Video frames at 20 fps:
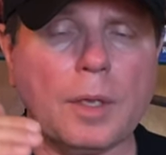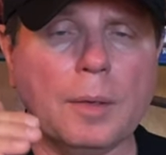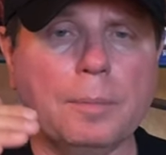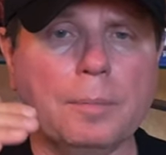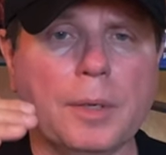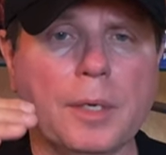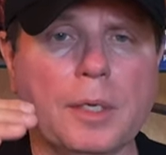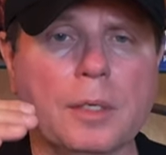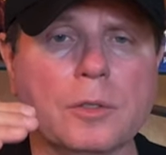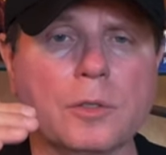
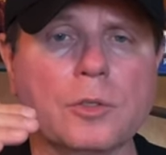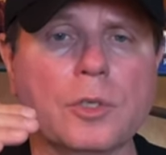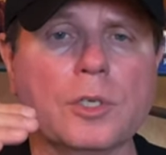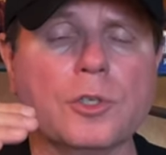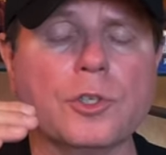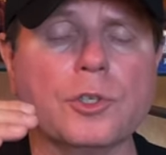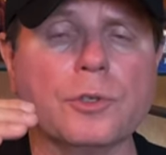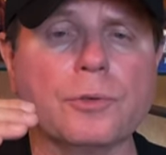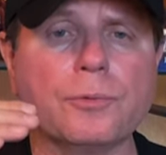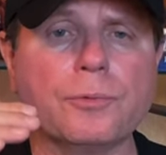means
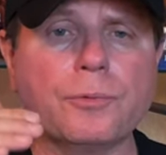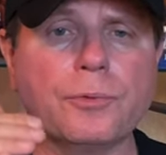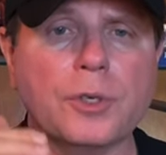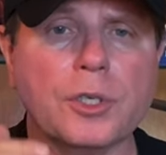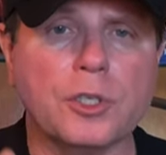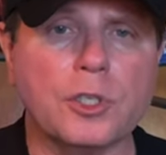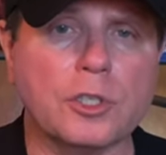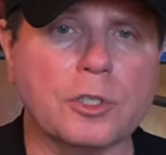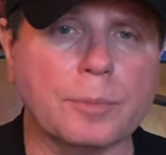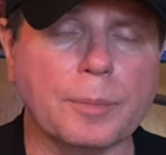that your
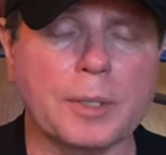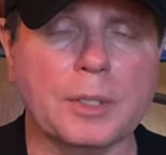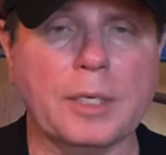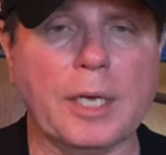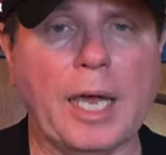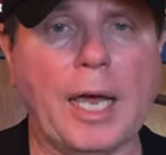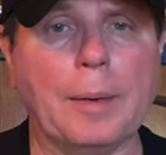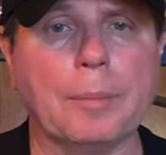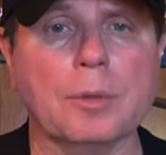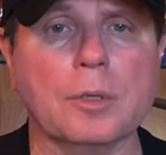fish's
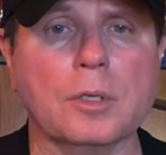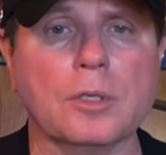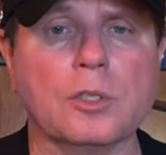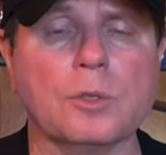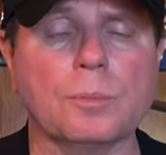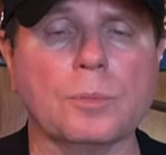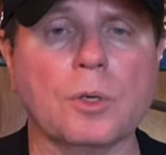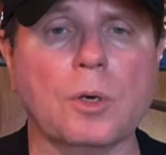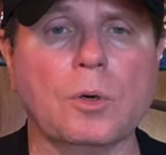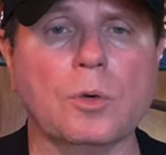
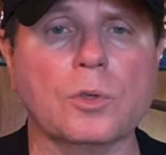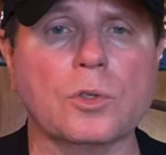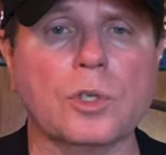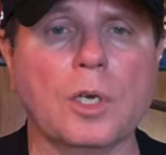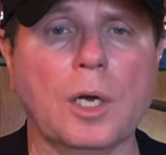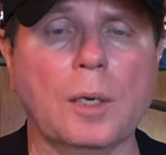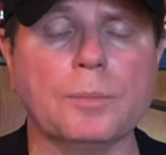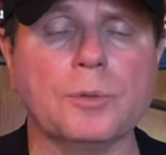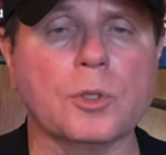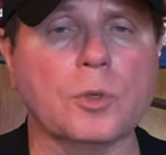metabolism goes
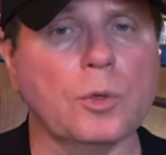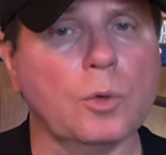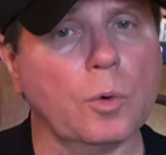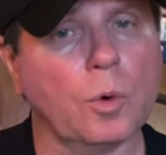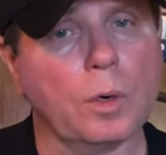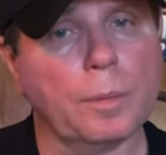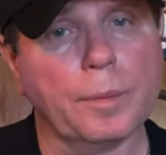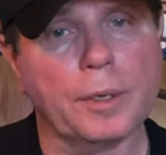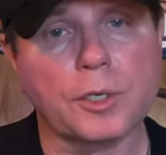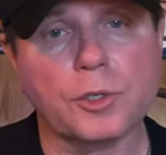up, so you
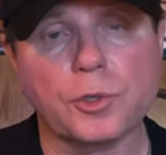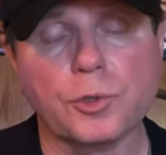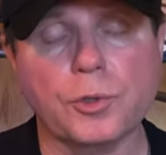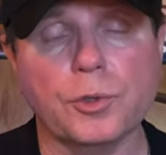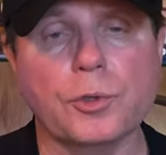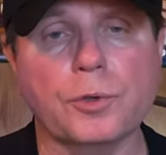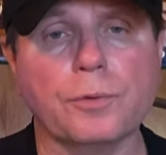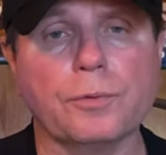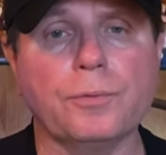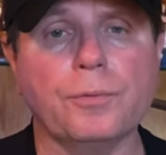want to make sure
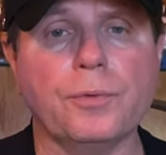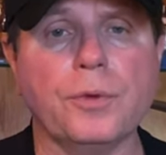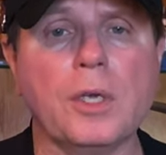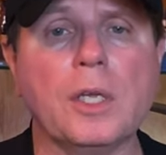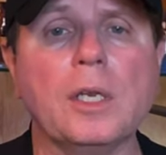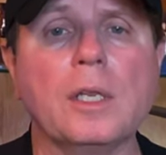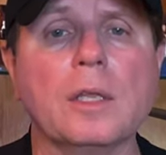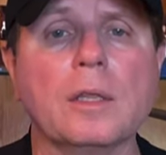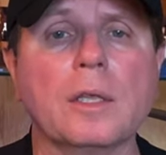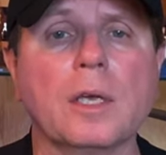you're
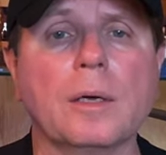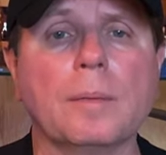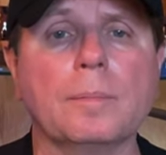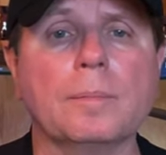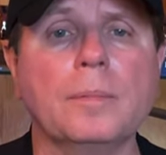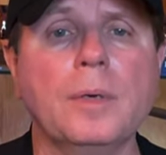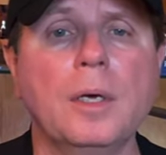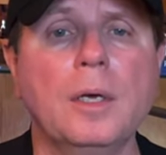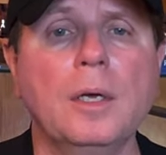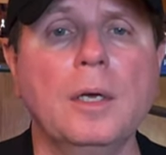feeding
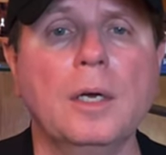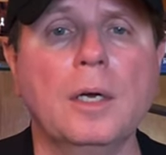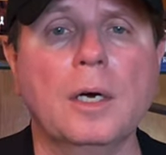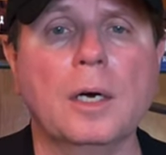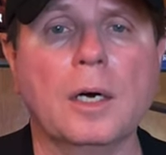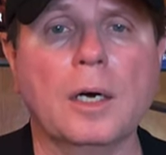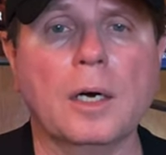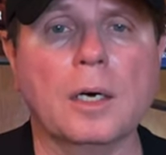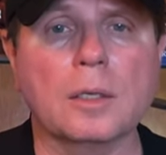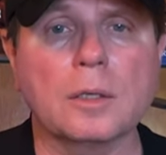them
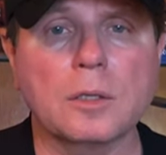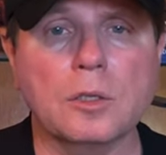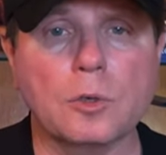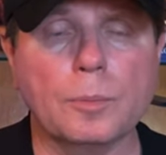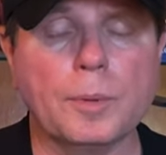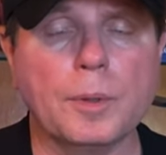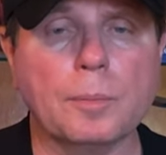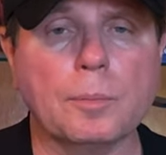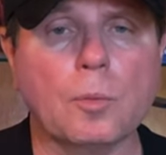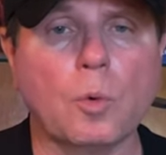uh, a little
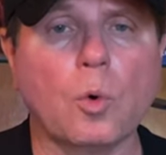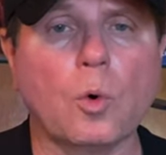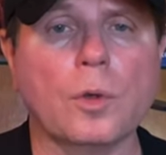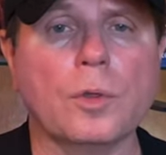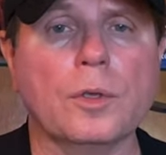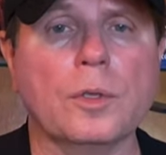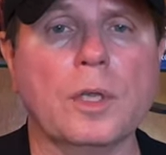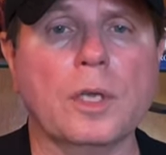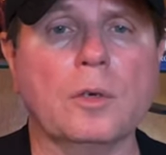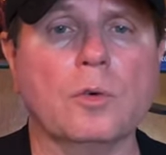bit more
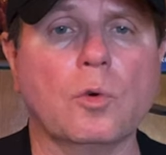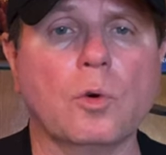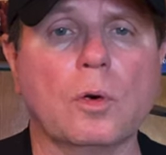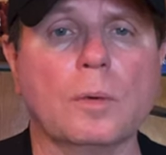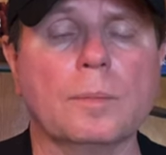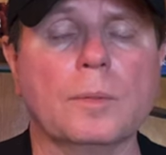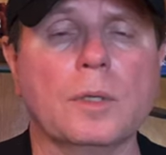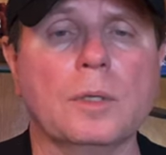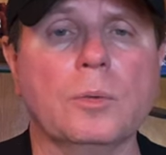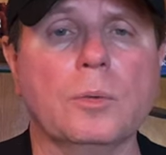than they
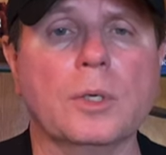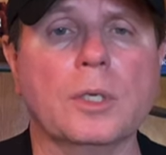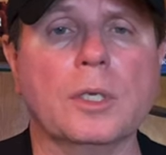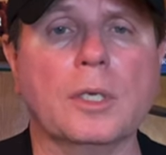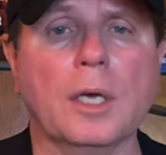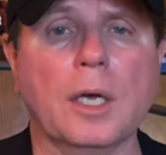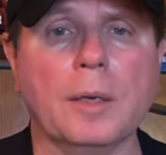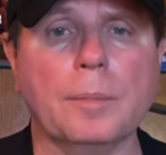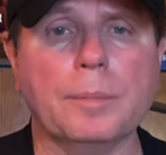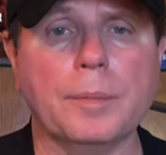normally would
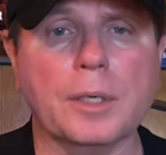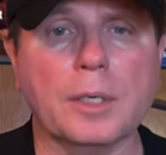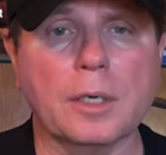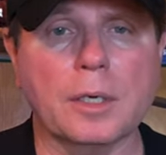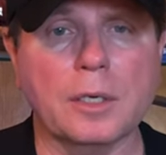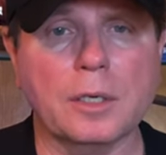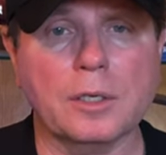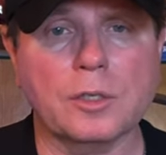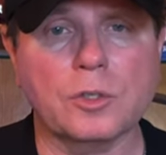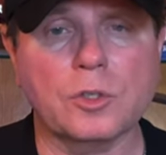get
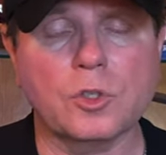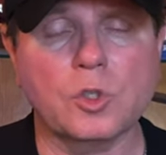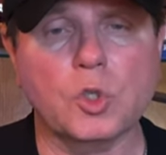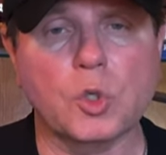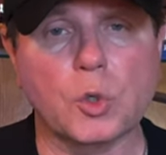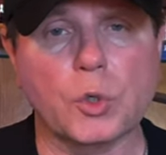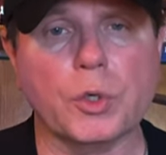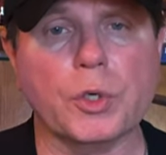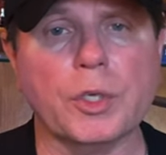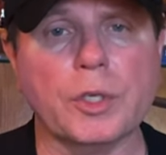because
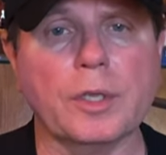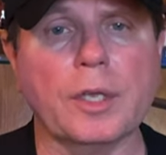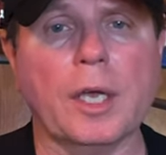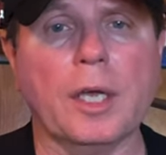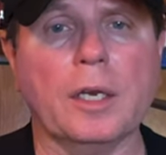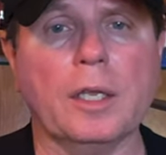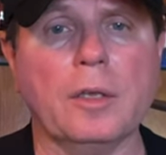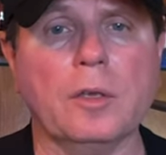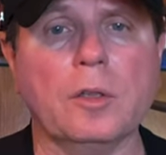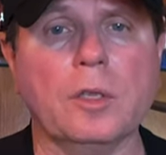during
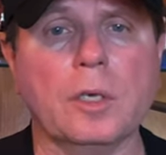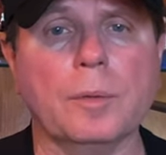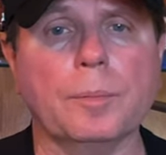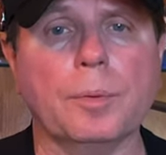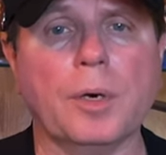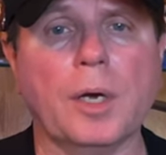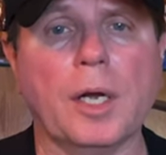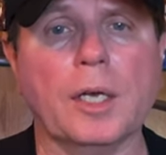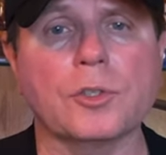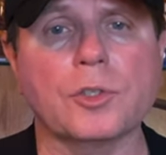that healing
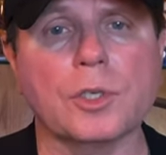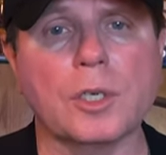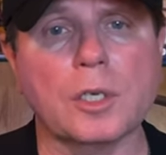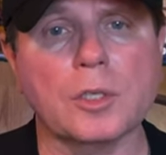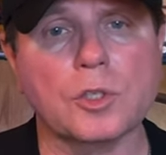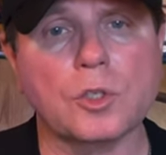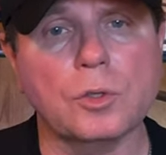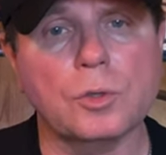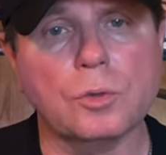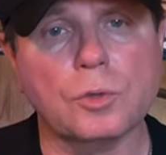
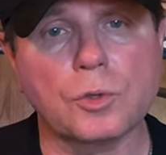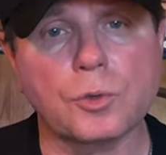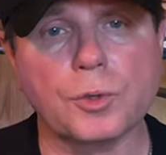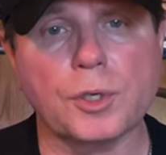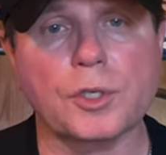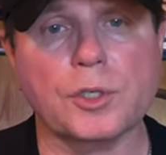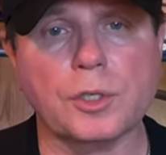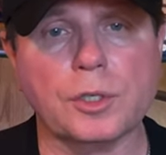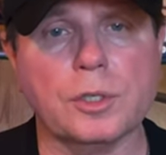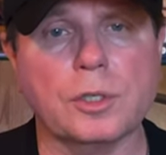process,
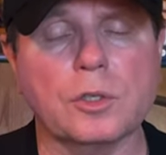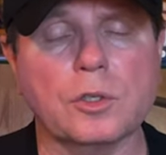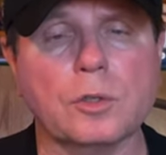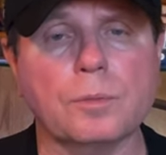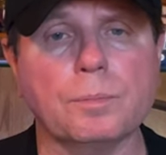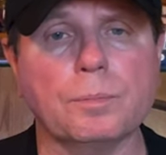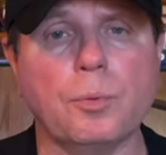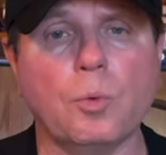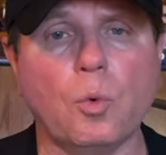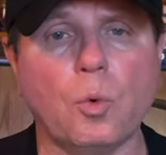nutrition is
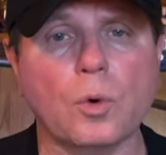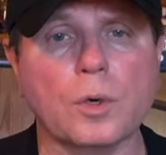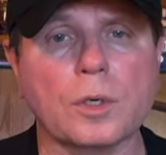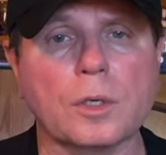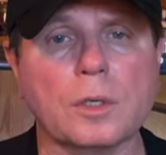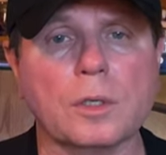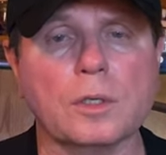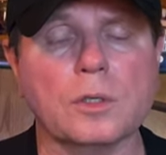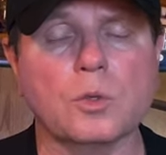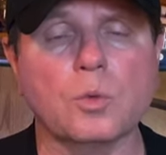
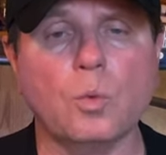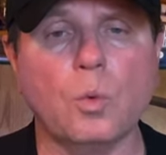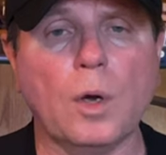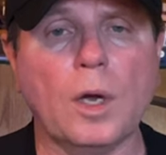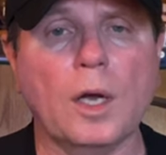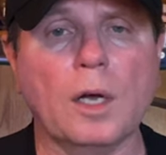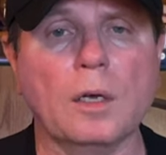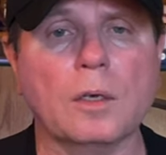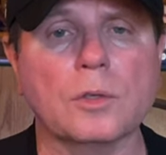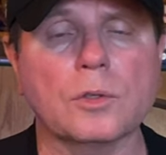important as
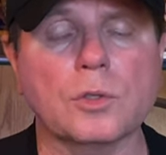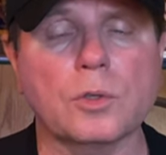well.